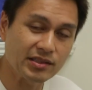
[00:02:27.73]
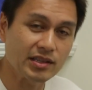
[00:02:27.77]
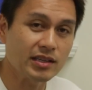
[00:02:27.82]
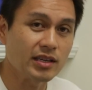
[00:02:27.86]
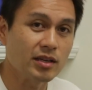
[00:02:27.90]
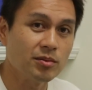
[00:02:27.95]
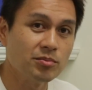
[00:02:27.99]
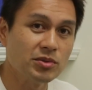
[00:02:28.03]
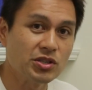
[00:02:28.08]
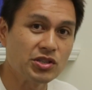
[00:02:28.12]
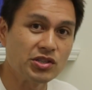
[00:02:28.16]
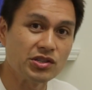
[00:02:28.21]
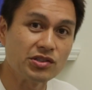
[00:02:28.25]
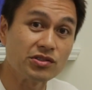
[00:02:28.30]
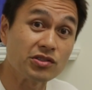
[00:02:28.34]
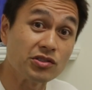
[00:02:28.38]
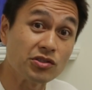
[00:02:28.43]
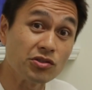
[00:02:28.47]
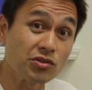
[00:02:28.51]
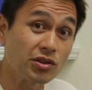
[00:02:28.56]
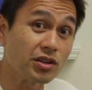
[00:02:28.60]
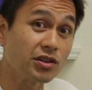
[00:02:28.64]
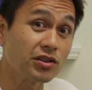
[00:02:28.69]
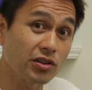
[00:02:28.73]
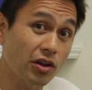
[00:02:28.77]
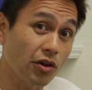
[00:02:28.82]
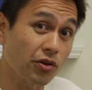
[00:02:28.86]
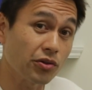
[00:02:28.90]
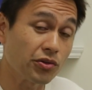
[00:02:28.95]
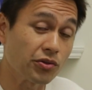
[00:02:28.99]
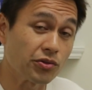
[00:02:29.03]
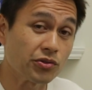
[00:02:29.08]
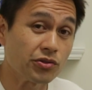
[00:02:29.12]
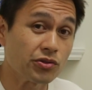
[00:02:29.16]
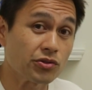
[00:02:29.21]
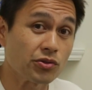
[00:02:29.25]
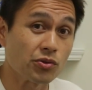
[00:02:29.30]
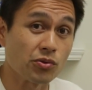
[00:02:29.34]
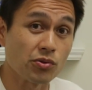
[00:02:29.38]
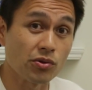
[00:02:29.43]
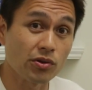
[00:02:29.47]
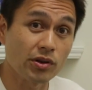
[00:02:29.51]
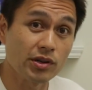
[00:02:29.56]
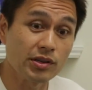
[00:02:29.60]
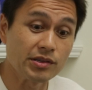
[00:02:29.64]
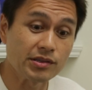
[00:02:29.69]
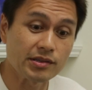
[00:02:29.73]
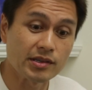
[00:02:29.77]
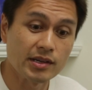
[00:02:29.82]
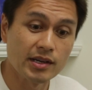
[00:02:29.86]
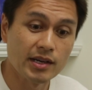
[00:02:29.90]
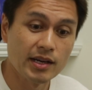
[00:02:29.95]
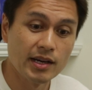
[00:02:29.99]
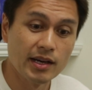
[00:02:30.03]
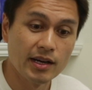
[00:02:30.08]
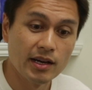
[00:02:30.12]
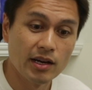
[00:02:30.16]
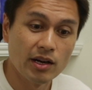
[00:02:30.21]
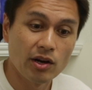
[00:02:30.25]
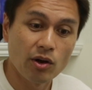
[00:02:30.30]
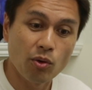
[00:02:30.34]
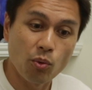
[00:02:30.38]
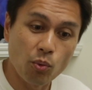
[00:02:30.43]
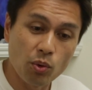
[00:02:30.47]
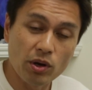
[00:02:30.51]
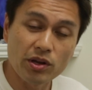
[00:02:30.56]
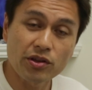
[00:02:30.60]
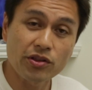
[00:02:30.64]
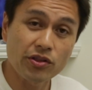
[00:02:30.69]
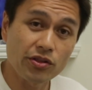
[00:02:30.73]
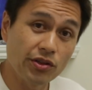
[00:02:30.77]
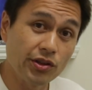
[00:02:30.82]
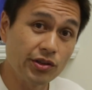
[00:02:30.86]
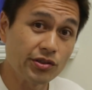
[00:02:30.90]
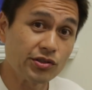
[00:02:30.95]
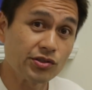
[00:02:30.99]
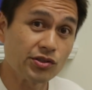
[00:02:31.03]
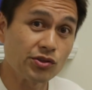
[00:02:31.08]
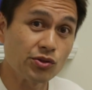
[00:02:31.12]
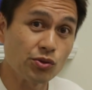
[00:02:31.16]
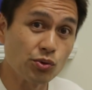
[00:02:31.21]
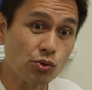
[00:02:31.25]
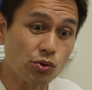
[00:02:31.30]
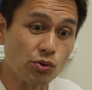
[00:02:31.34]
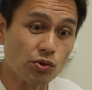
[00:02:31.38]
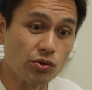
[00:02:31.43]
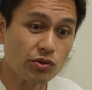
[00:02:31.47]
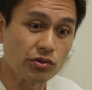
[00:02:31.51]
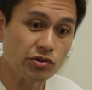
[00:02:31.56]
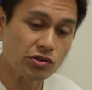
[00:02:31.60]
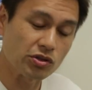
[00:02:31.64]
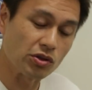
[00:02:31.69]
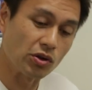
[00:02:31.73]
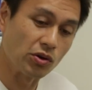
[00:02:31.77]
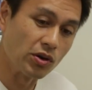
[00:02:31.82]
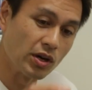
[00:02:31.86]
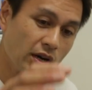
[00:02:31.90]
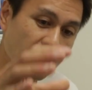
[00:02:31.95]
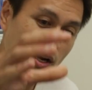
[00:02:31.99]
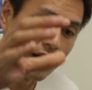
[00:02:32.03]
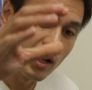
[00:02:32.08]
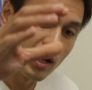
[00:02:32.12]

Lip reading: images, and you can tell your stories with this tool. So